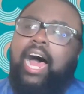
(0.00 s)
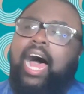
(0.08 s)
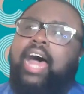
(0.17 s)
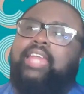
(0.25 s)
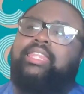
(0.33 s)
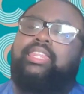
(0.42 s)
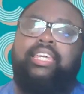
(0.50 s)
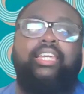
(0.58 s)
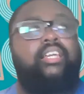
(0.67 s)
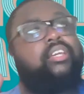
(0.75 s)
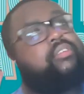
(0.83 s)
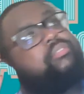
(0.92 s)
I
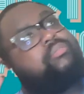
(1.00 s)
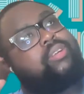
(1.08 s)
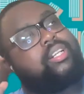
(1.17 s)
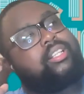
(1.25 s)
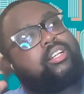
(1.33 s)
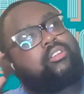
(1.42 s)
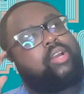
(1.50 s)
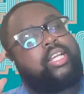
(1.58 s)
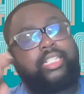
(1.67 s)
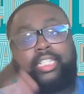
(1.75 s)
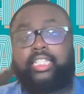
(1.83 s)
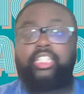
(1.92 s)
think one of the
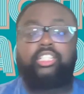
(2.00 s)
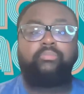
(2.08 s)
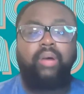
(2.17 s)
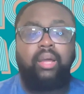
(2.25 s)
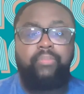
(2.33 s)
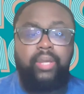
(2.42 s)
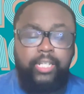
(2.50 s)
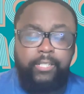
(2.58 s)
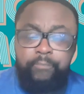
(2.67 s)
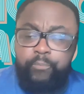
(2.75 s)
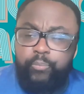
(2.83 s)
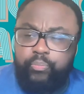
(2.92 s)
crazy. This is just my opinion